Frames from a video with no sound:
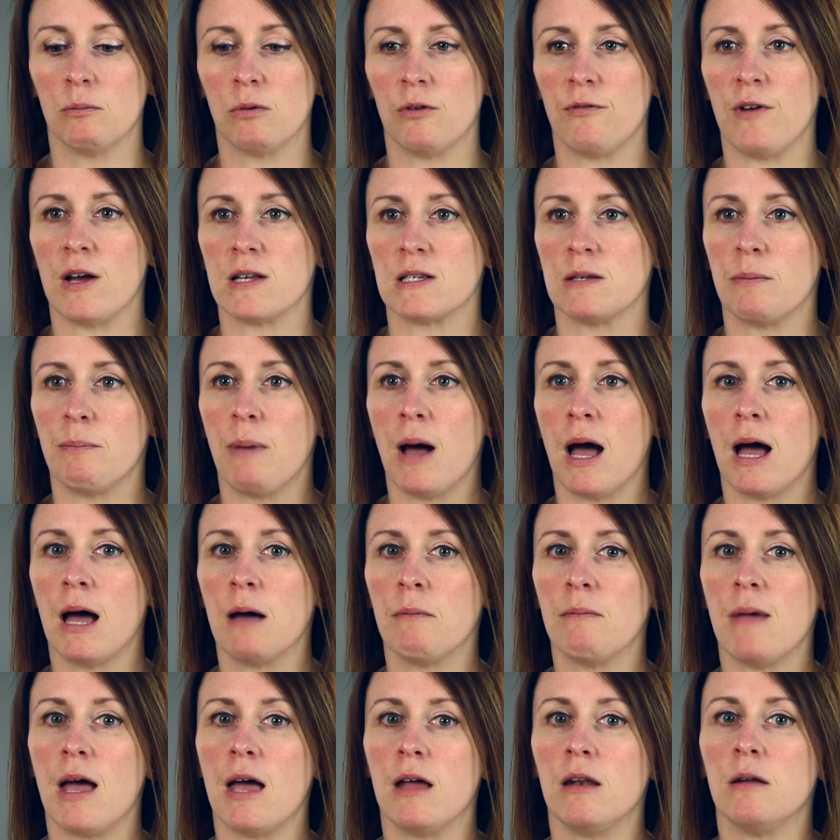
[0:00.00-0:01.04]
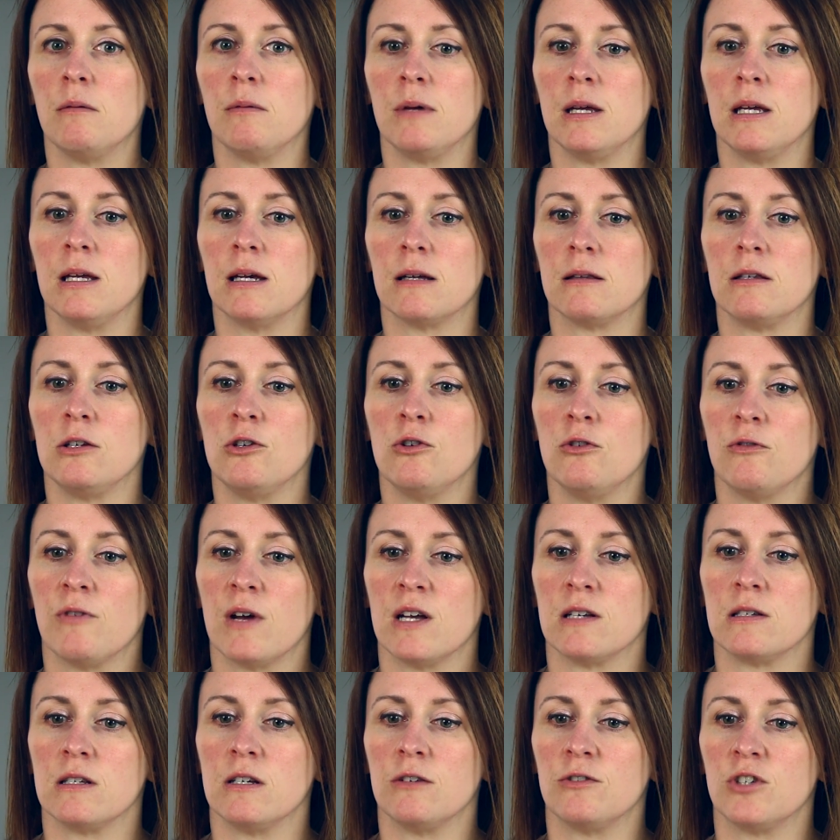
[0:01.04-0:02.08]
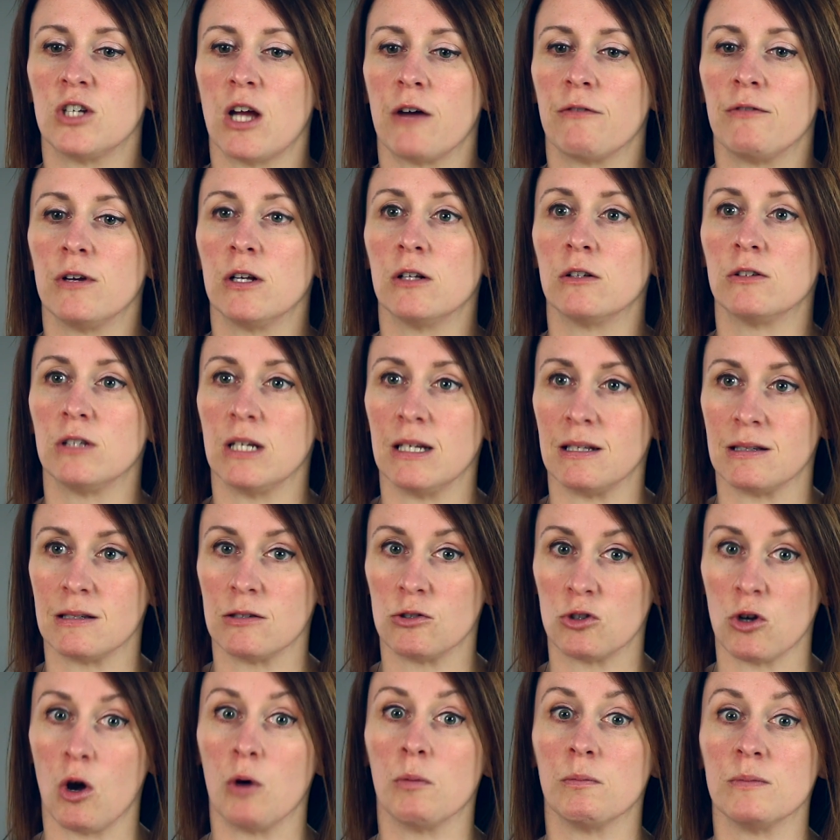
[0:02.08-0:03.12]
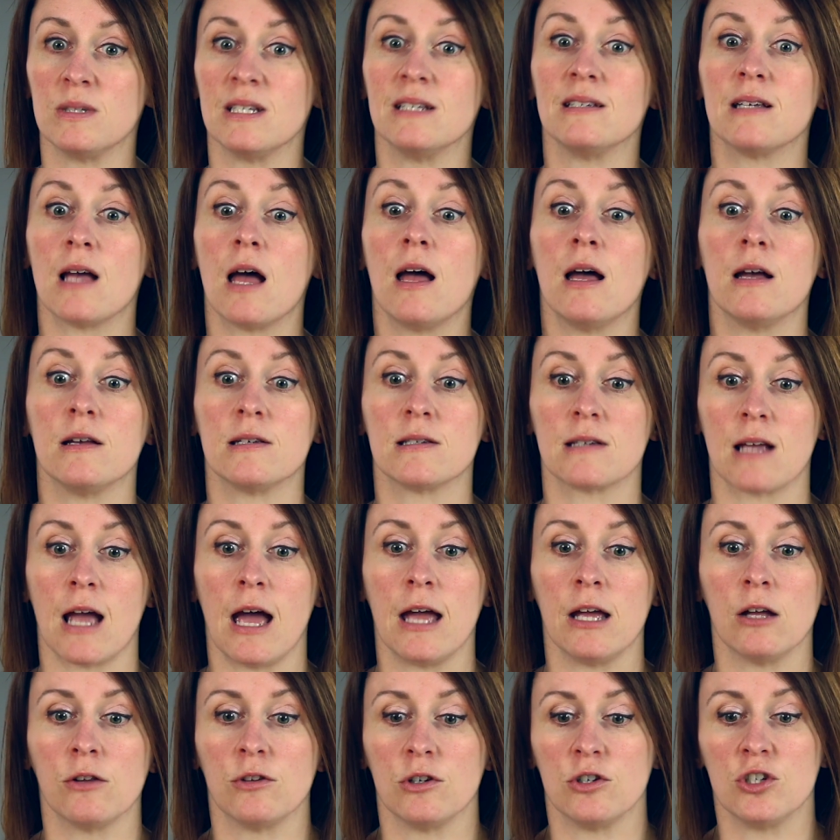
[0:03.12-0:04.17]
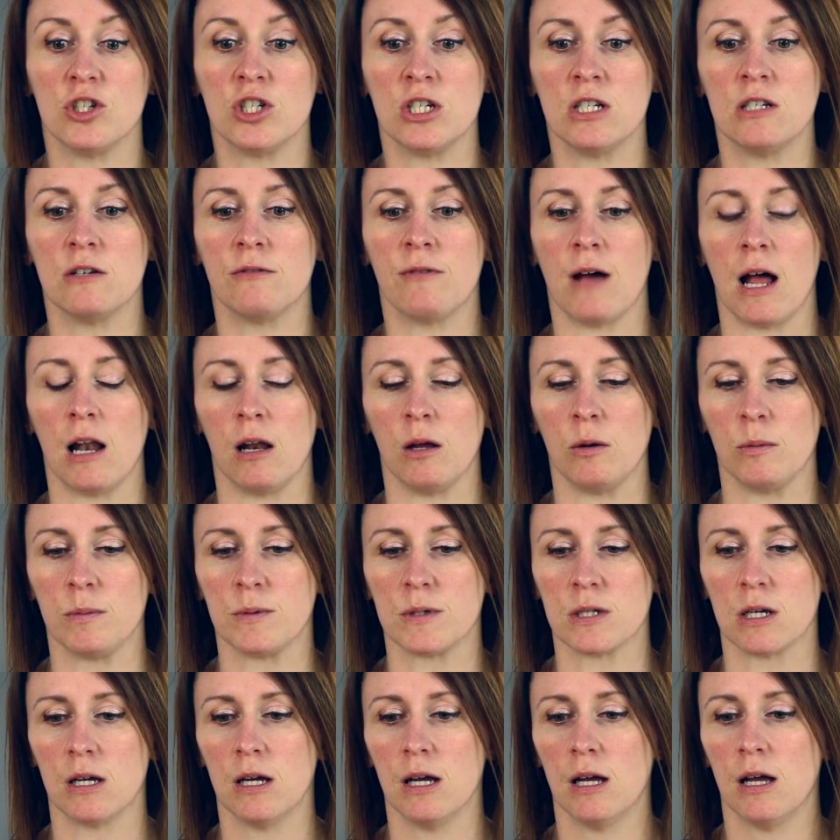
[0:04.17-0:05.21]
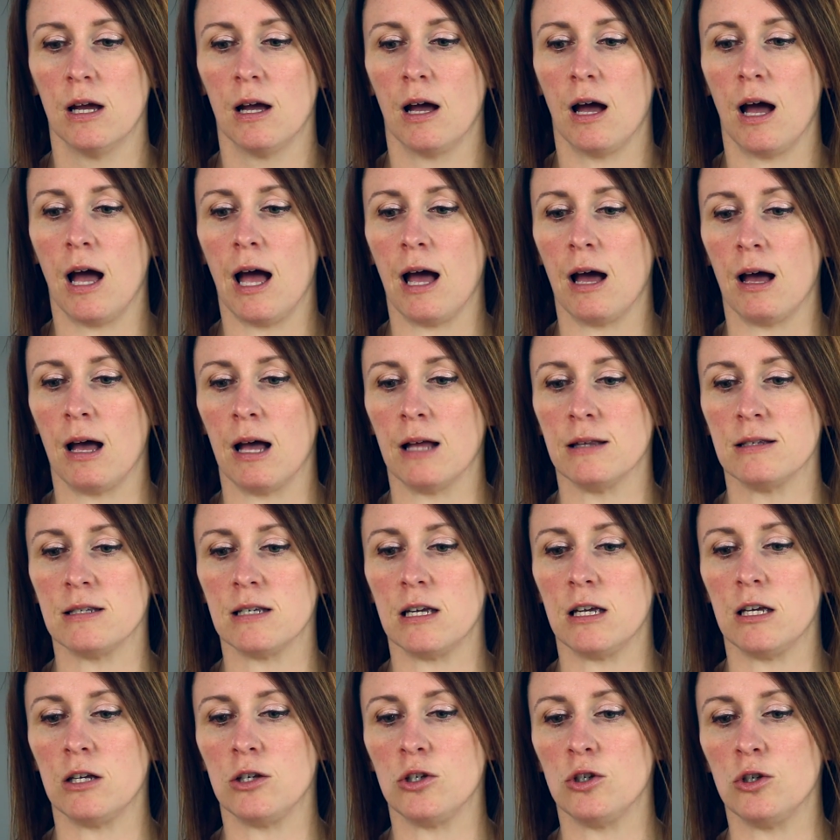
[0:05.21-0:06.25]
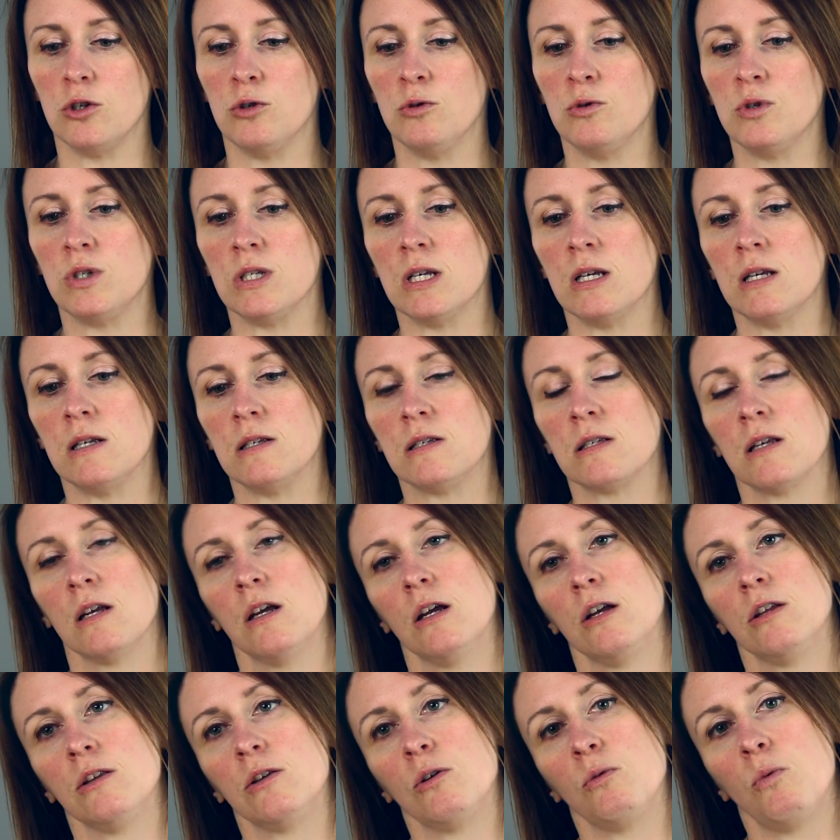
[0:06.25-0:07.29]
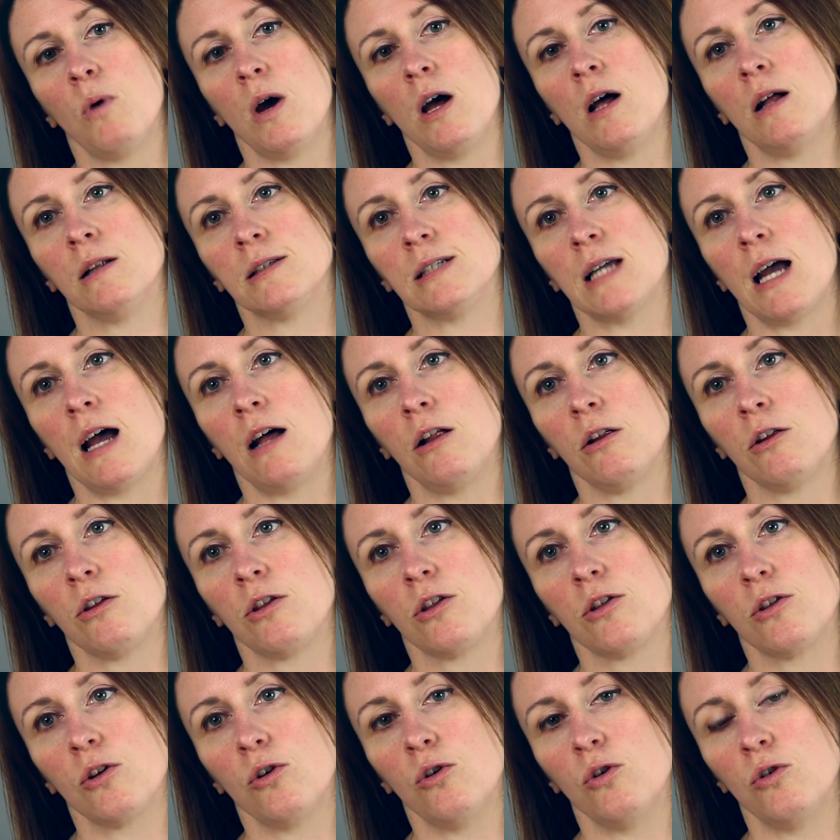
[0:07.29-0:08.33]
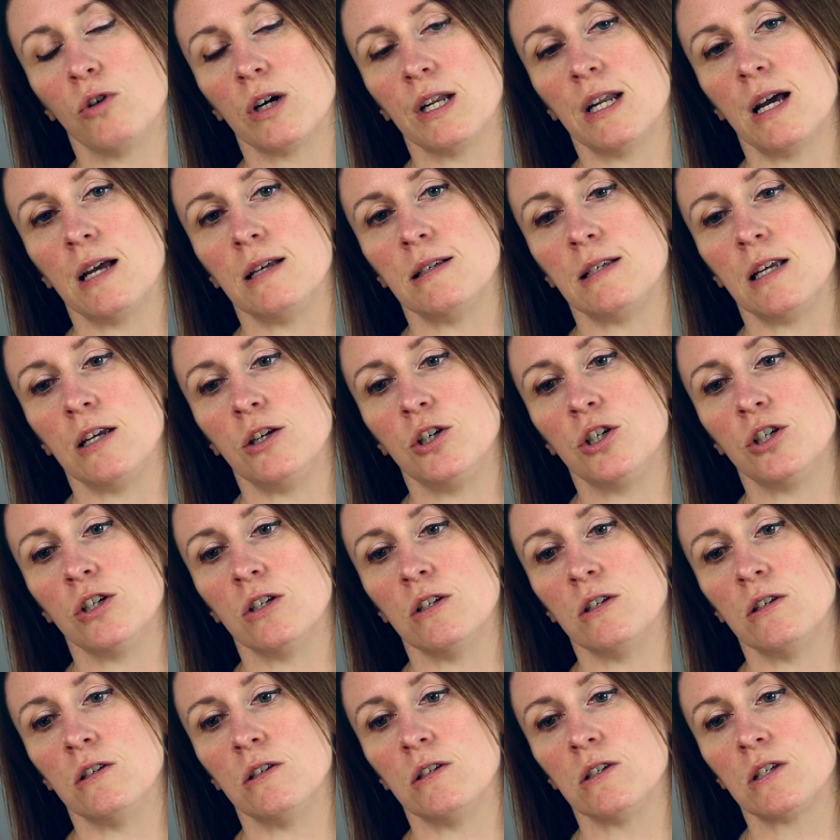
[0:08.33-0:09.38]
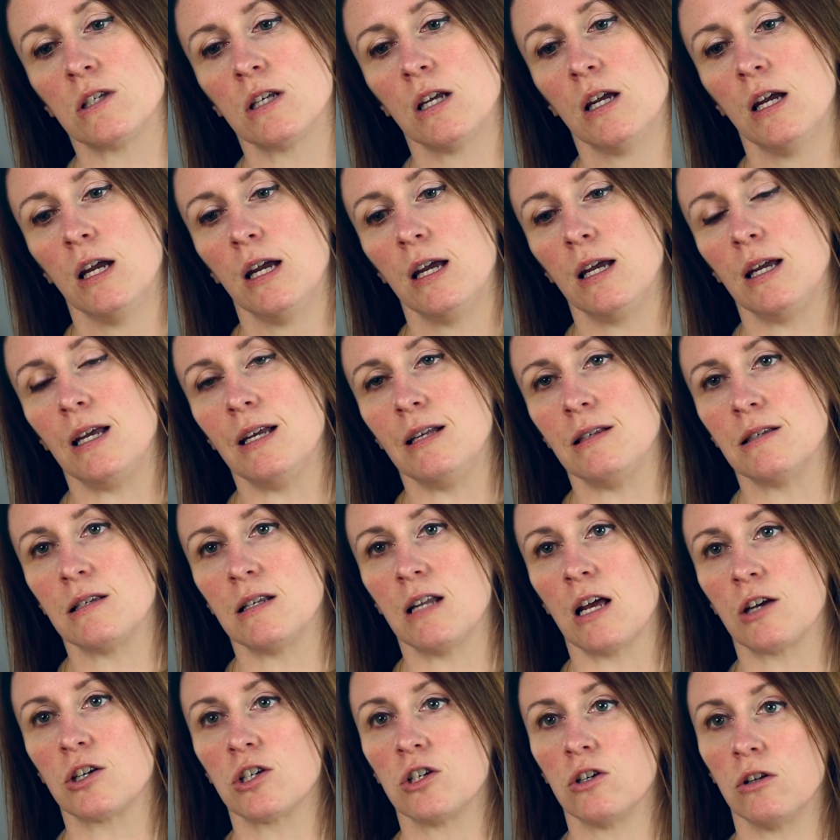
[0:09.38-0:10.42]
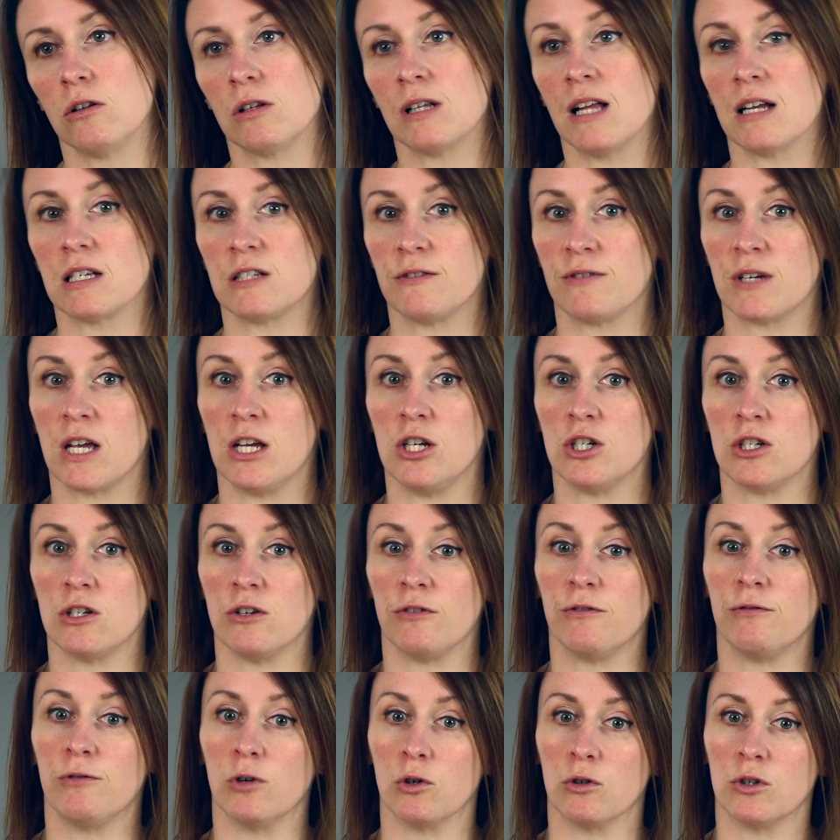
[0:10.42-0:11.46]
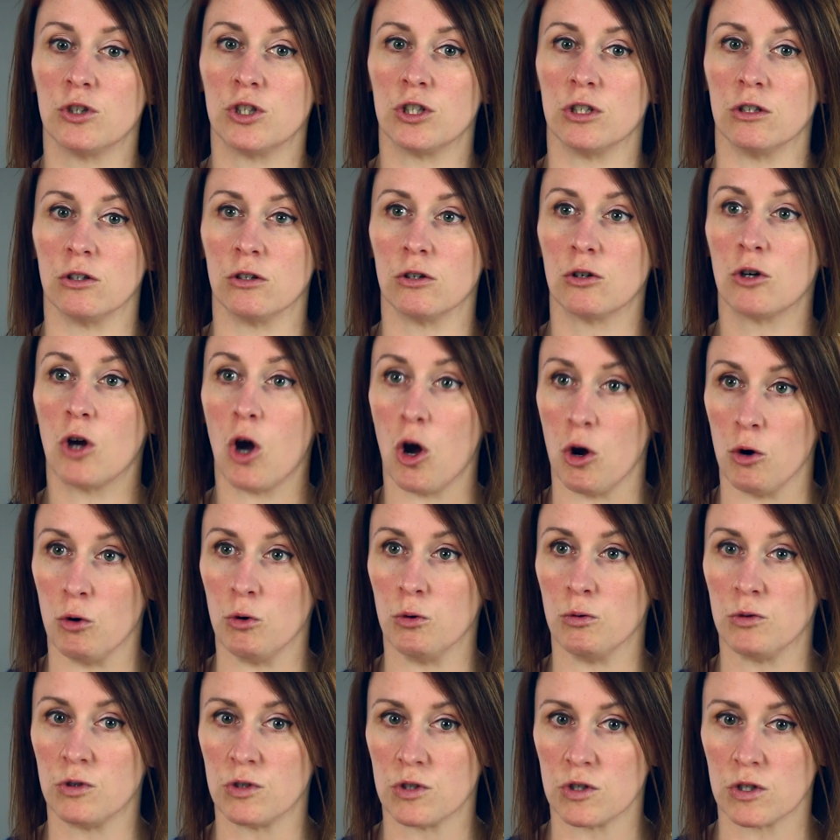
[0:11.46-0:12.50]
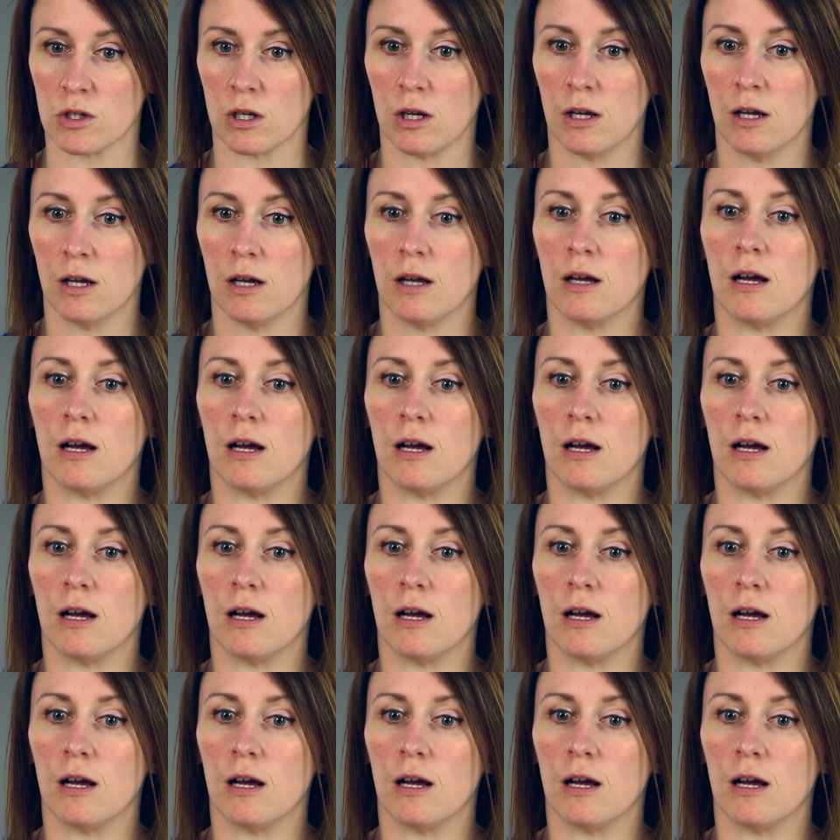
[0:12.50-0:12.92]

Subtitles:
Professor Pam Ennerby at the University of Sheffield, it's TOMS is her scale that she developed, and it uses the World Health Organization's International Classification of Function codes.